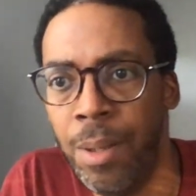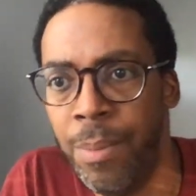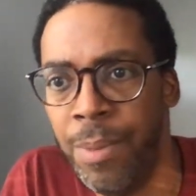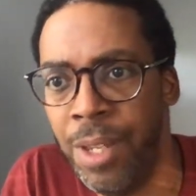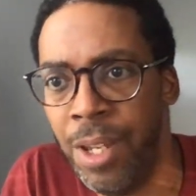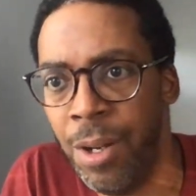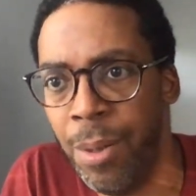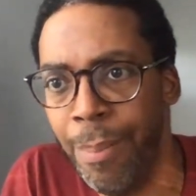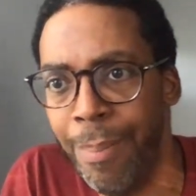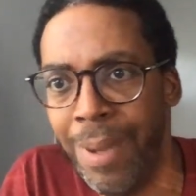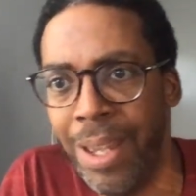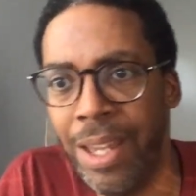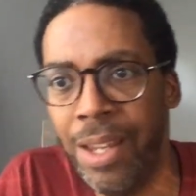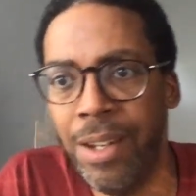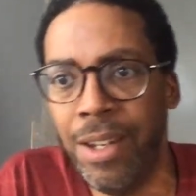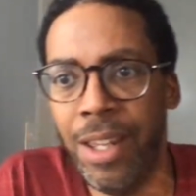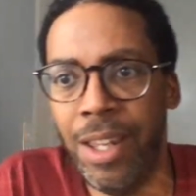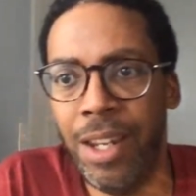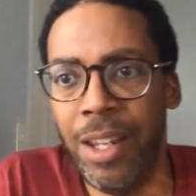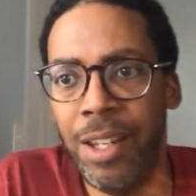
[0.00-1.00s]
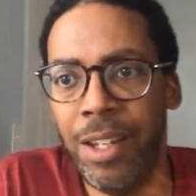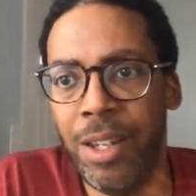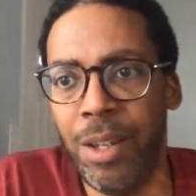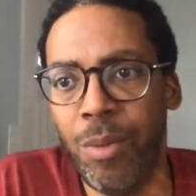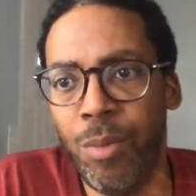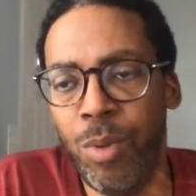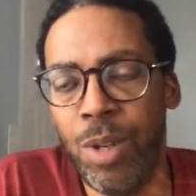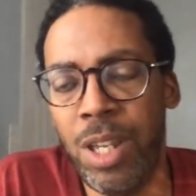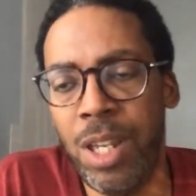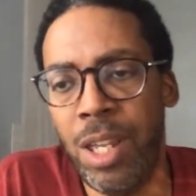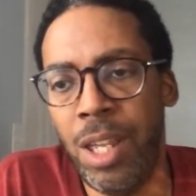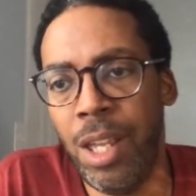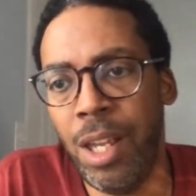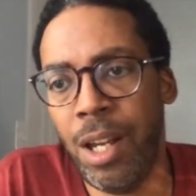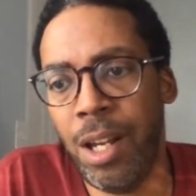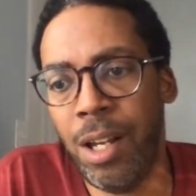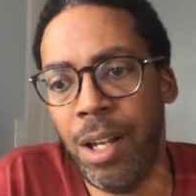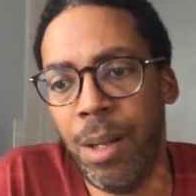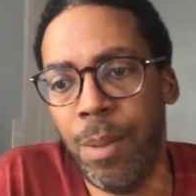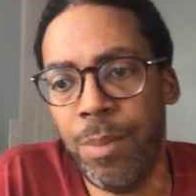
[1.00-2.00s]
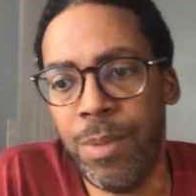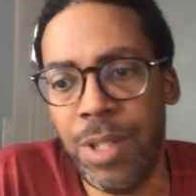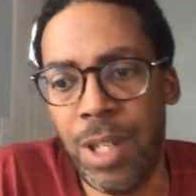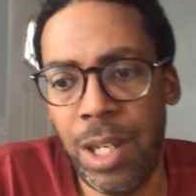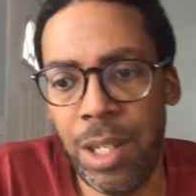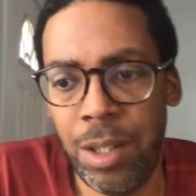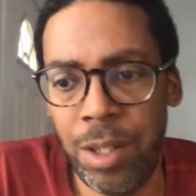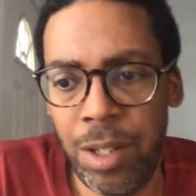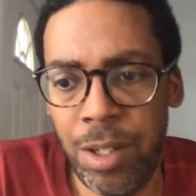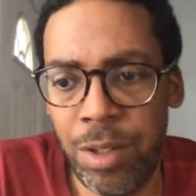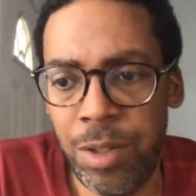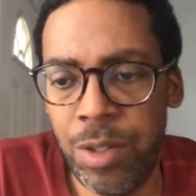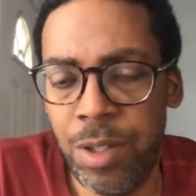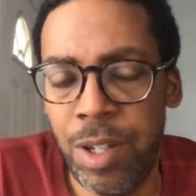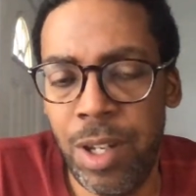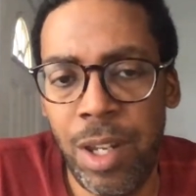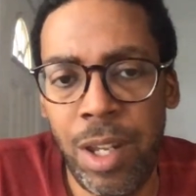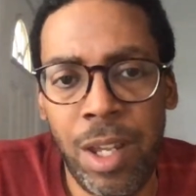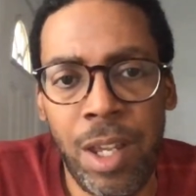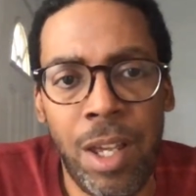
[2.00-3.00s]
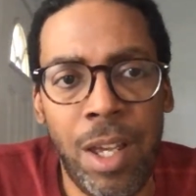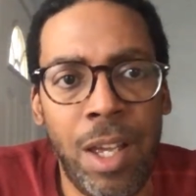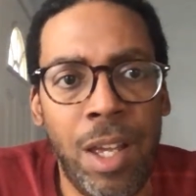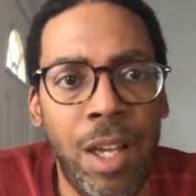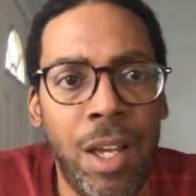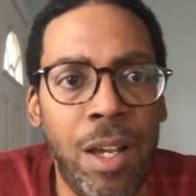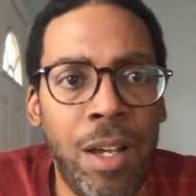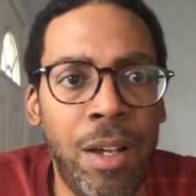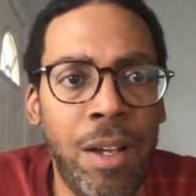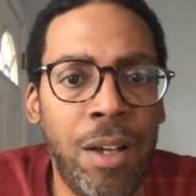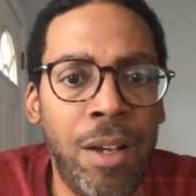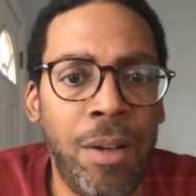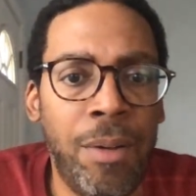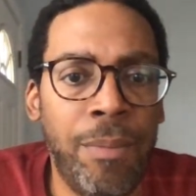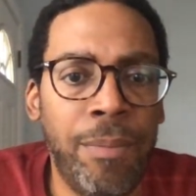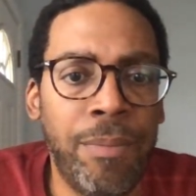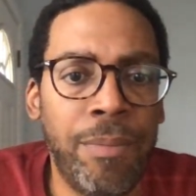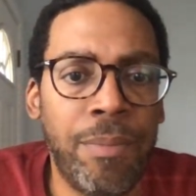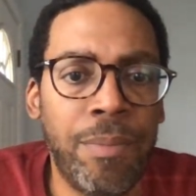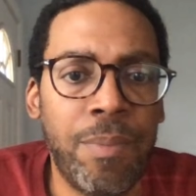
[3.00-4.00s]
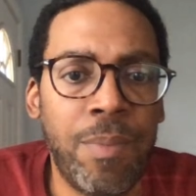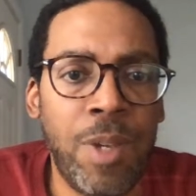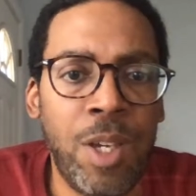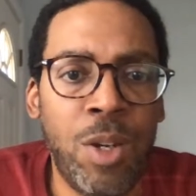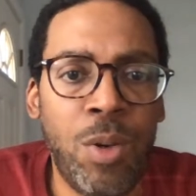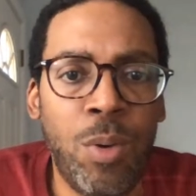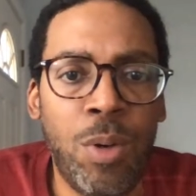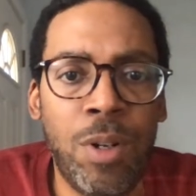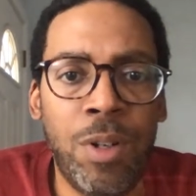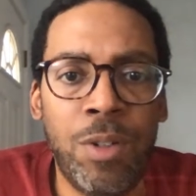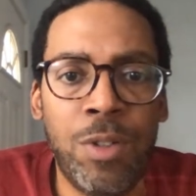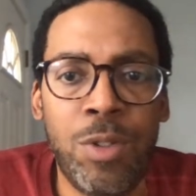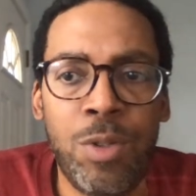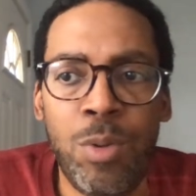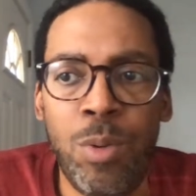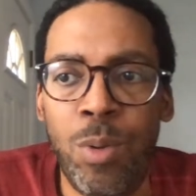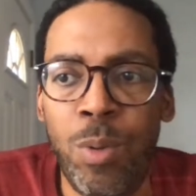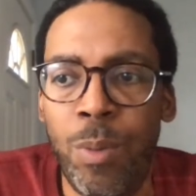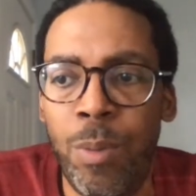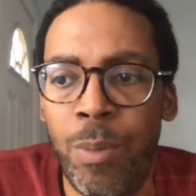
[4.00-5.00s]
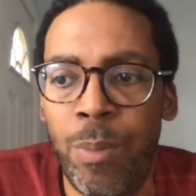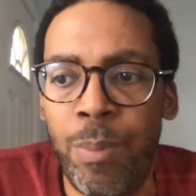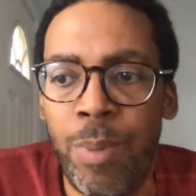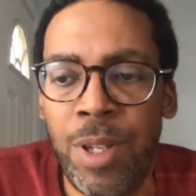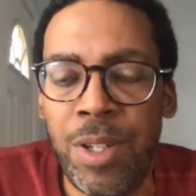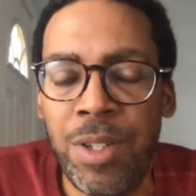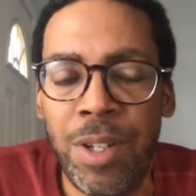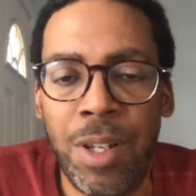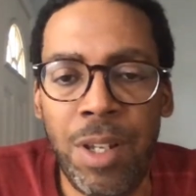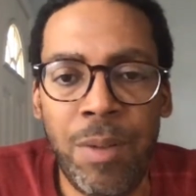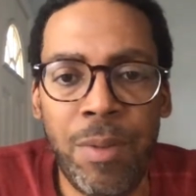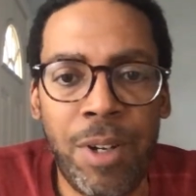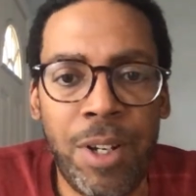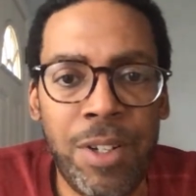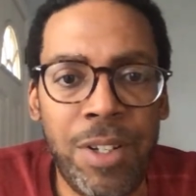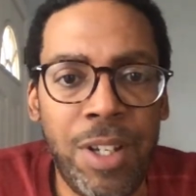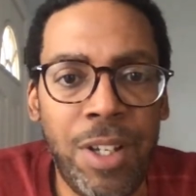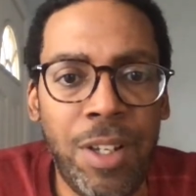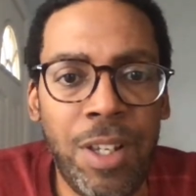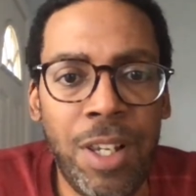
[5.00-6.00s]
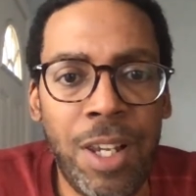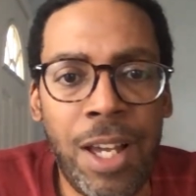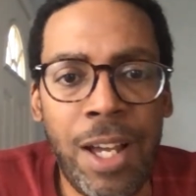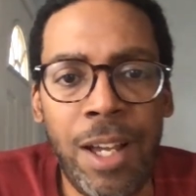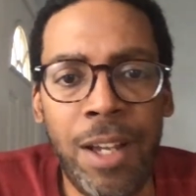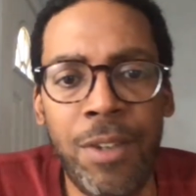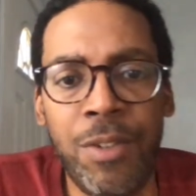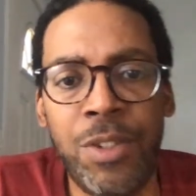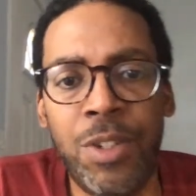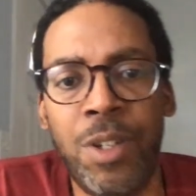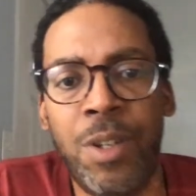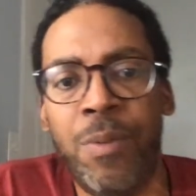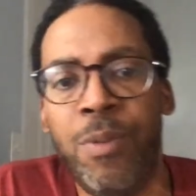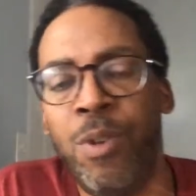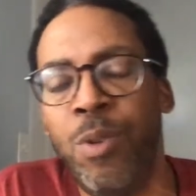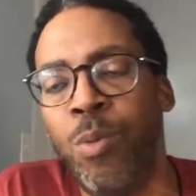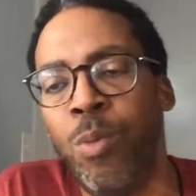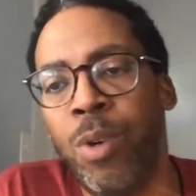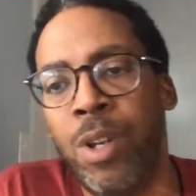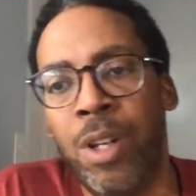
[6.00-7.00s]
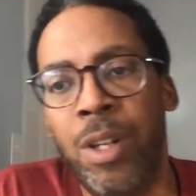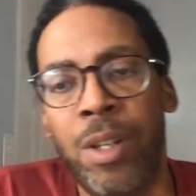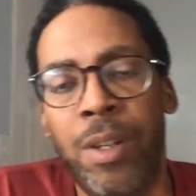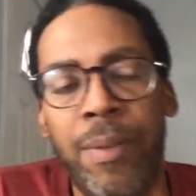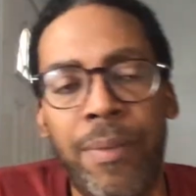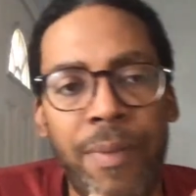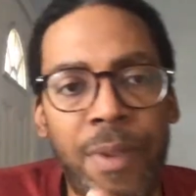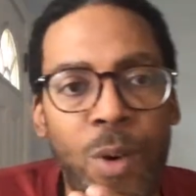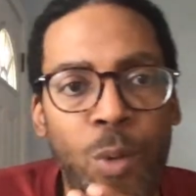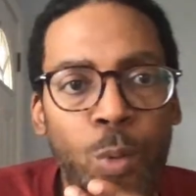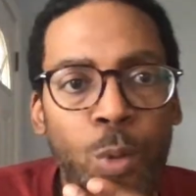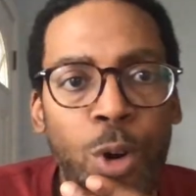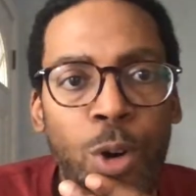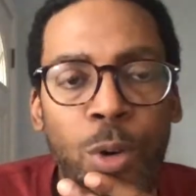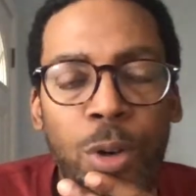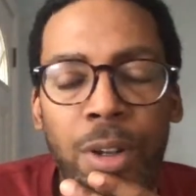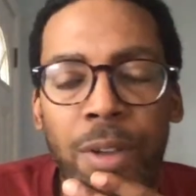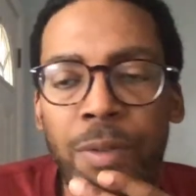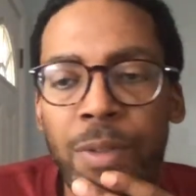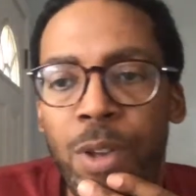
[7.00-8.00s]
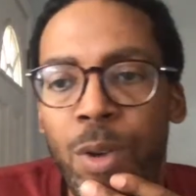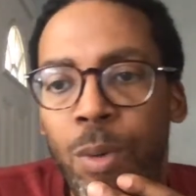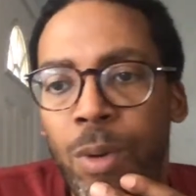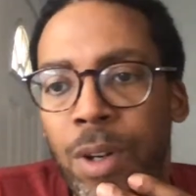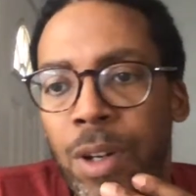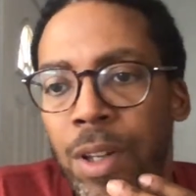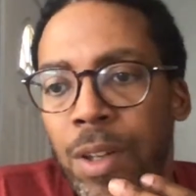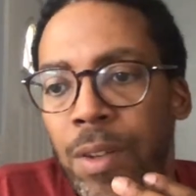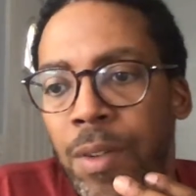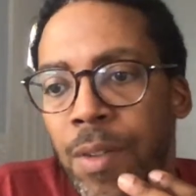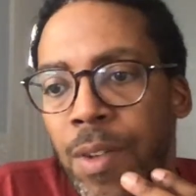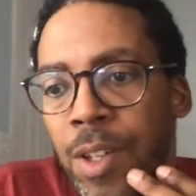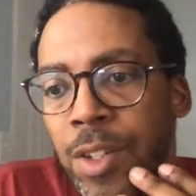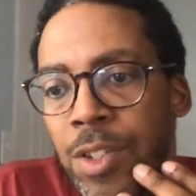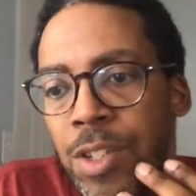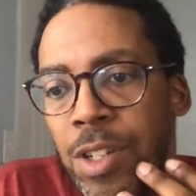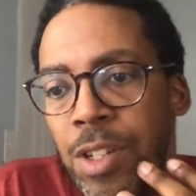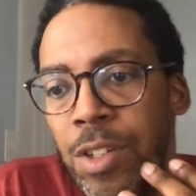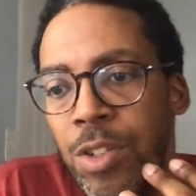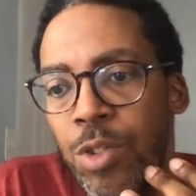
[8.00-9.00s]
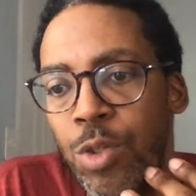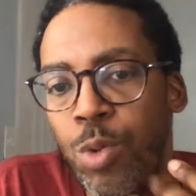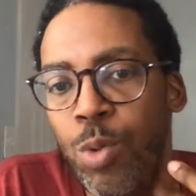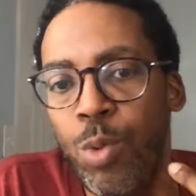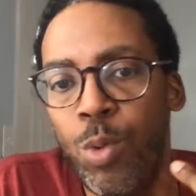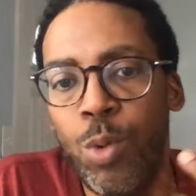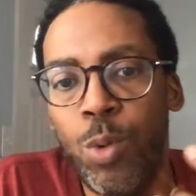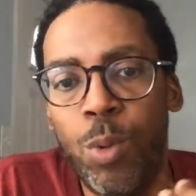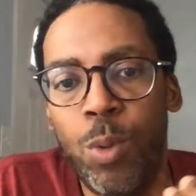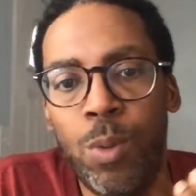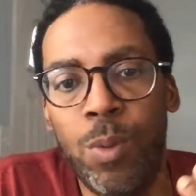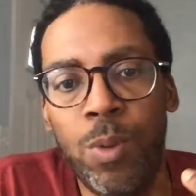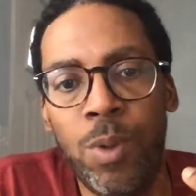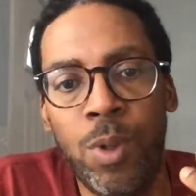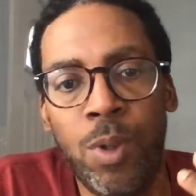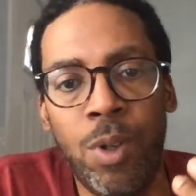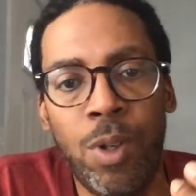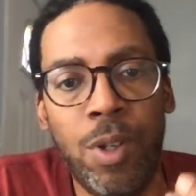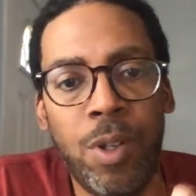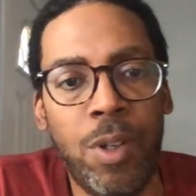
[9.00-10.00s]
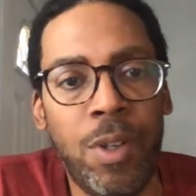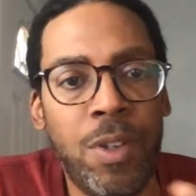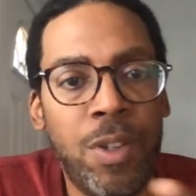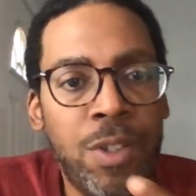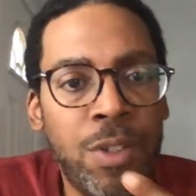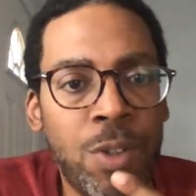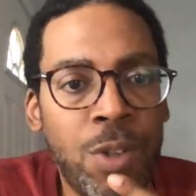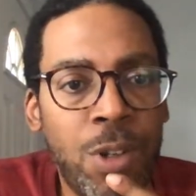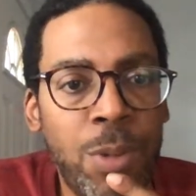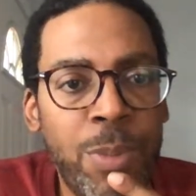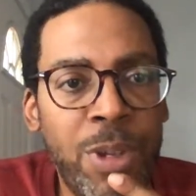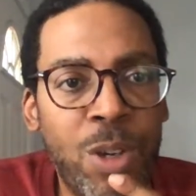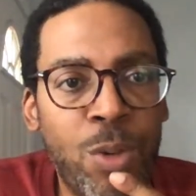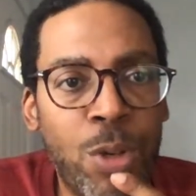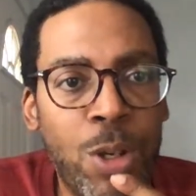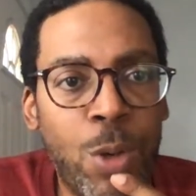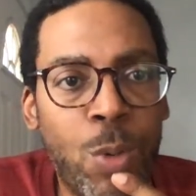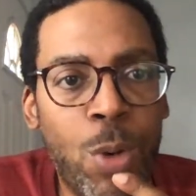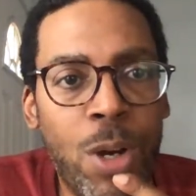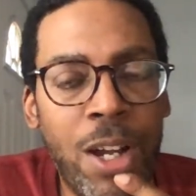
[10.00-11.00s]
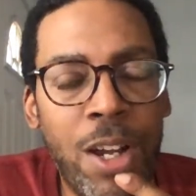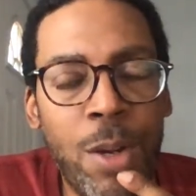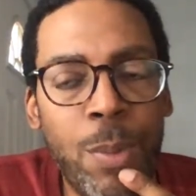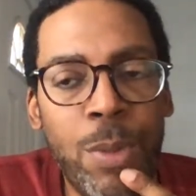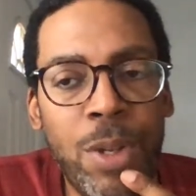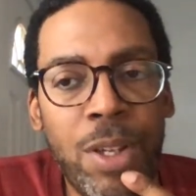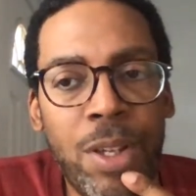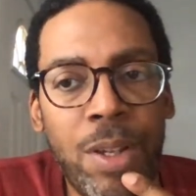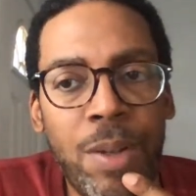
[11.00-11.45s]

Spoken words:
they are mandating that we take this in order to basically live our daily lives. If you want to work, if you want to attend school, it's going to be a requirement.